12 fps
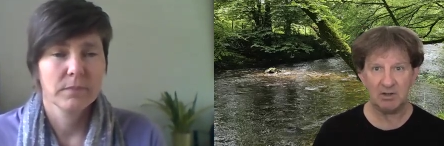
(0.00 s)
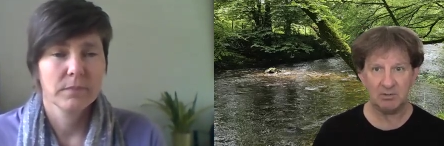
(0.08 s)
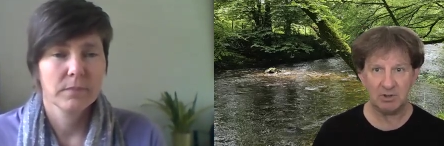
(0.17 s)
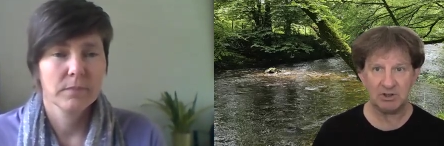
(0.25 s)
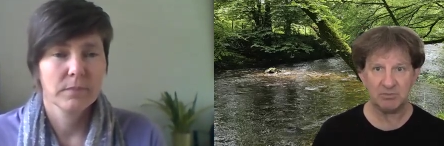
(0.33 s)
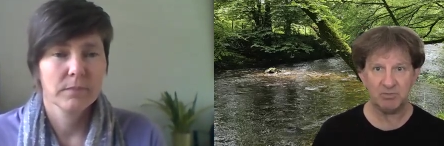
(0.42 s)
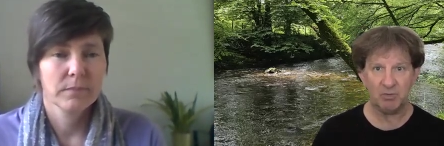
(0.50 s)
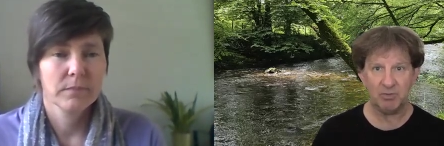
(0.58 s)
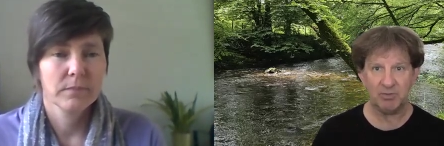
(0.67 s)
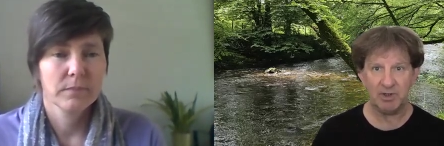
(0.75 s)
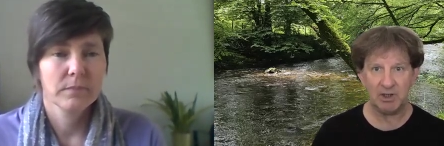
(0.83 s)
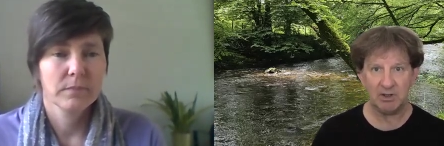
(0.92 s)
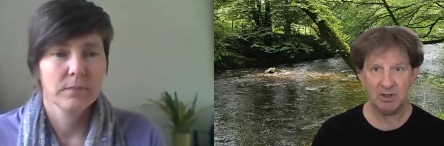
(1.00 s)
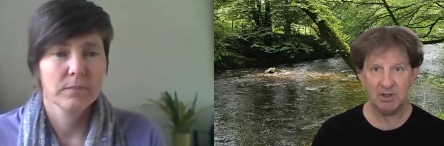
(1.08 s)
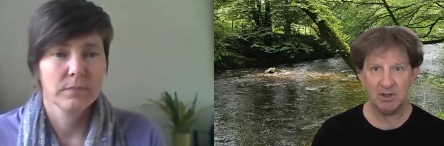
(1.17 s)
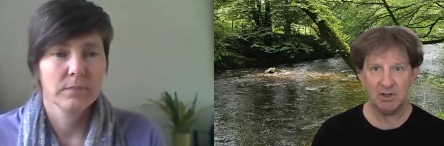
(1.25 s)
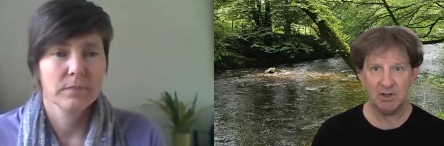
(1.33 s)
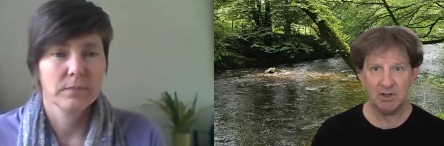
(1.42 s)
Speaker 1: And this is probably
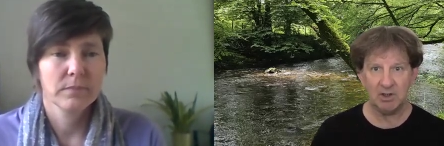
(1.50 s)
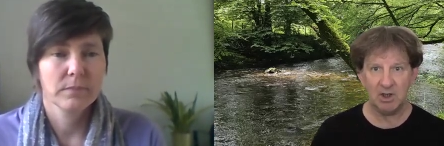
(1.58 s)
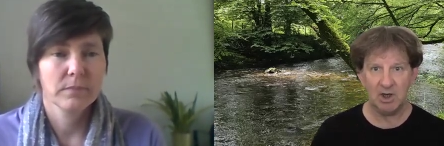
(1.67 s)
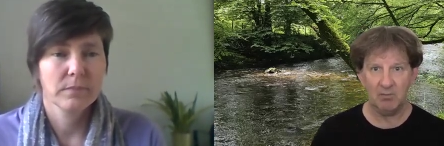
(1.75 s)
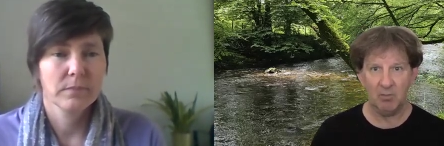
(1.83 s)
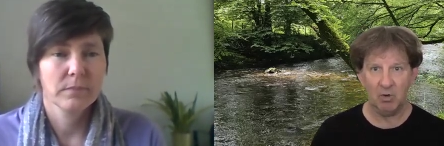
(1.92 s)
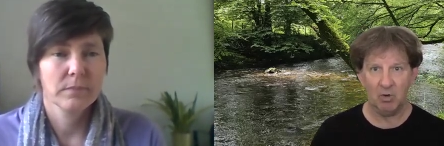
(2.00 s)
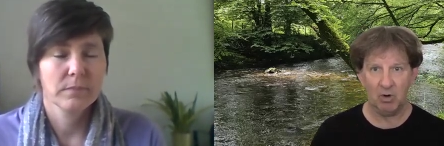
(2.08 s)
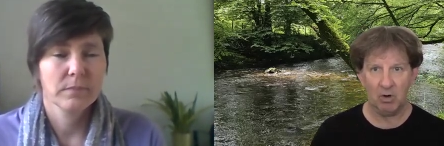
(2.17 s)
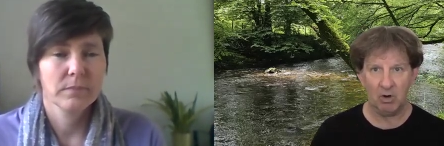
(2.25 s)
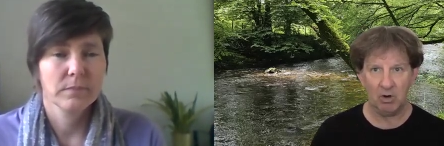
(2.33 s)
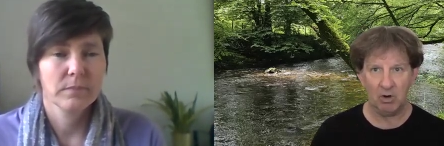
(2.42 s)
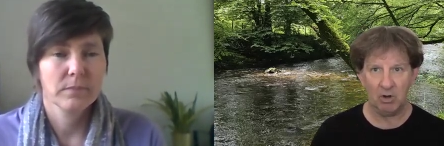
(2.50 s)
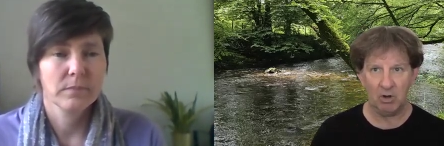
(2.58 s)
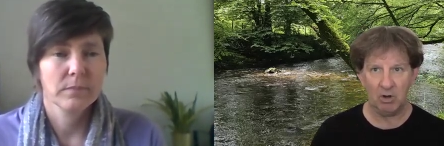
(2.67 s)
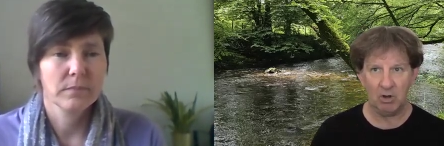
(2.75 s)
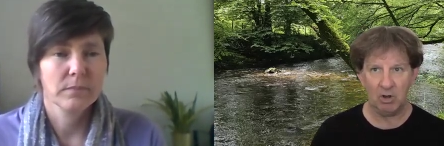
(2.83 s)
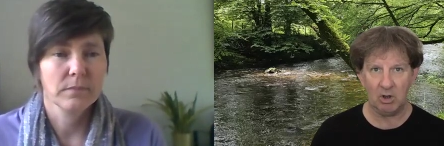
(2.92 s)
a more
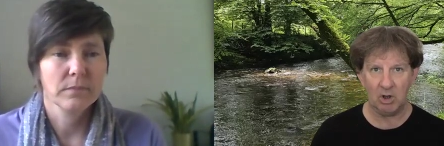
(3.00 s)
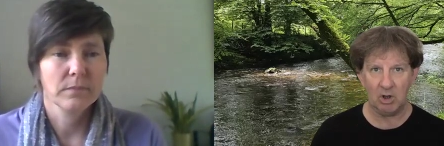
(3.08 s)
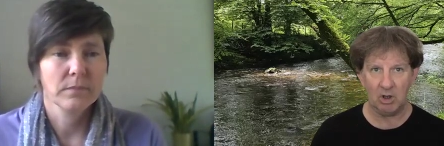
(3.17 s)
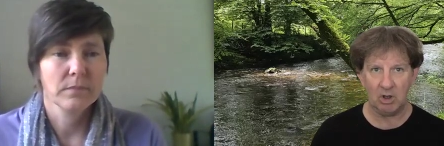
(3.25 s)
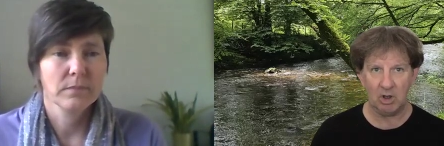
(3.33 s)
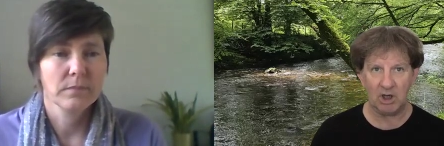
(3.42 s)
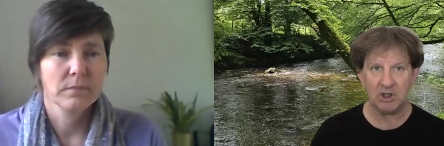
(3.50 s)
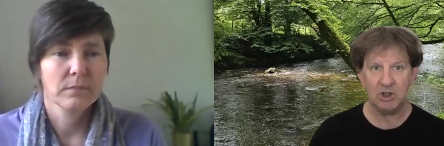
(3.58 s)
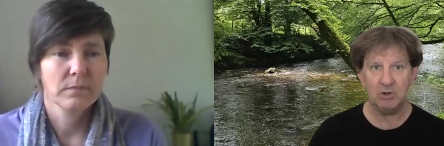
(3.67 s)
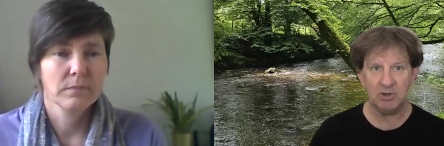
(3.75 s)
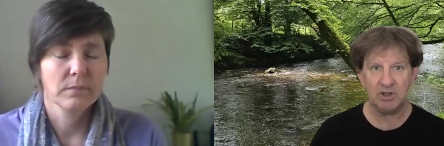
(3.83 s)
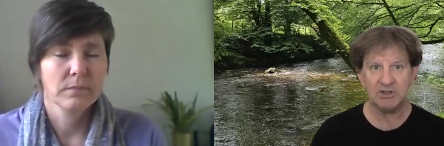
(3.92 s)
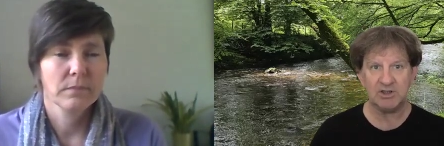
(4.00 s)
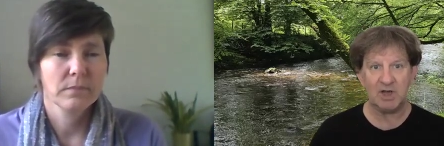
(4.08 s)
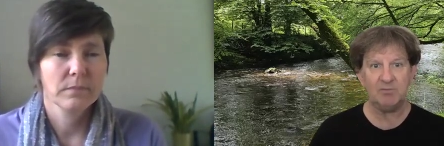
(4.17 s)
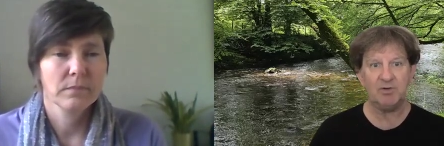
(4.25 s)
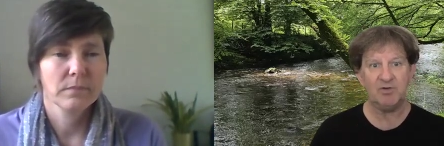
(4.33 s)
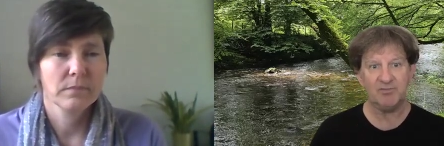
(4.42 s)
acute
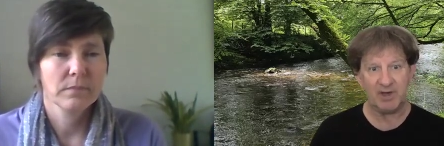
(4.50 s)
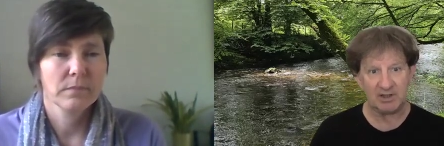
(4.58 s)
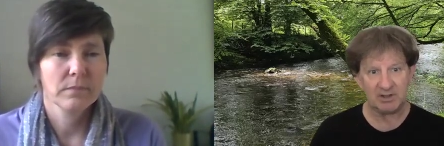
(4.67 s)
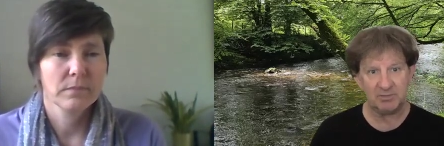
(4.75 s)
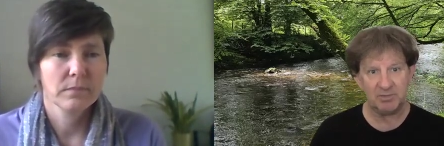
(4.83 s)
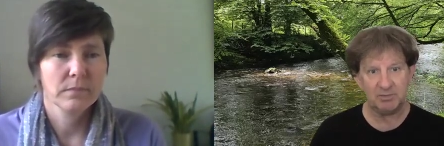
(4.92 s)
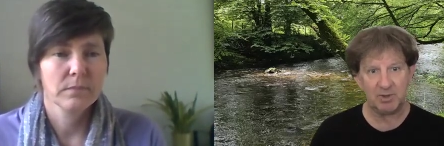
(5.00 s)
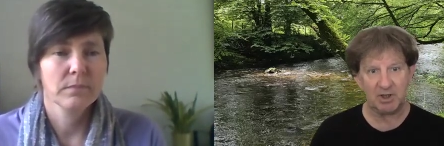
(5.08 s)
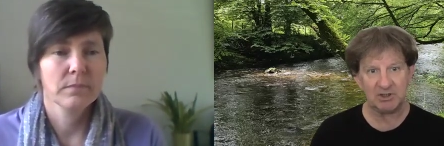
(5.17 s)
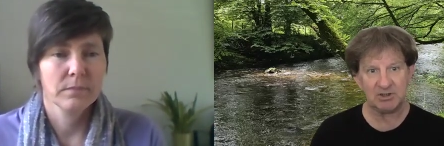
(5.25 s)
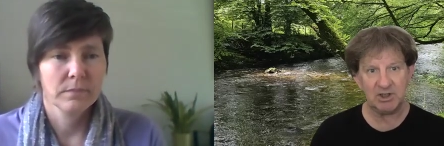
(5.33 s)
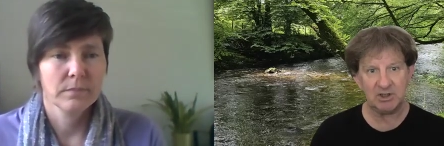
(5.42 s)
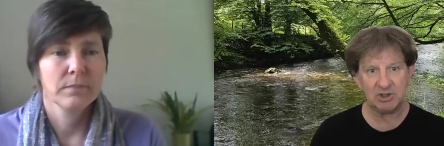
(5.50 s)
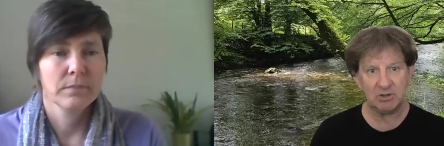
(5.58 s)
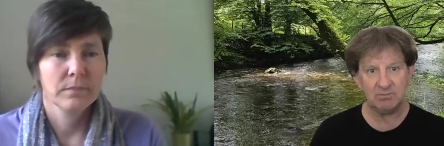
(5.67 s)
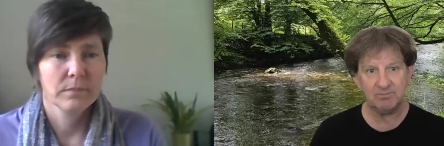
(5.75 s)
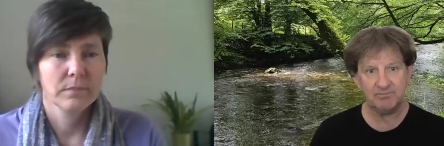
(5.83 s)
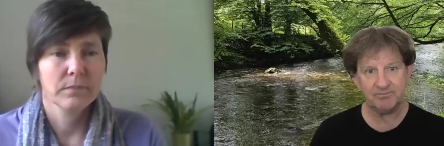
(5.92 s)
example of that by its
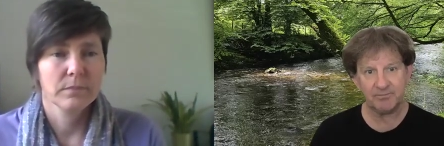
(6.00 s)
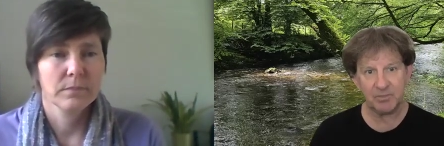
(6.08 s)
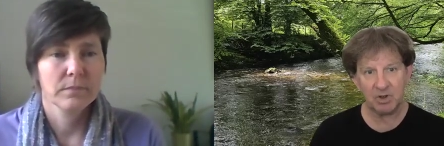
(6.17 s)
nature.